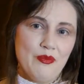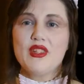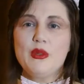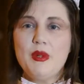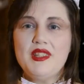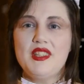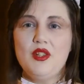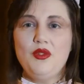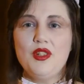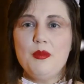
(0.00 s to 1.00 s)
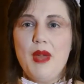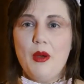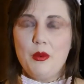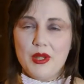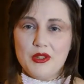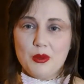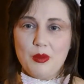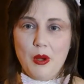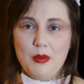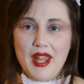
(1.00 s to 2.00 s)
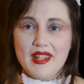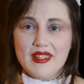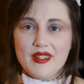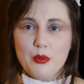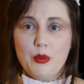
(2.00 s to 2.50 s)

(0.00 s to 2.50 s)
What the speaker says: So what's different about Winter Romance?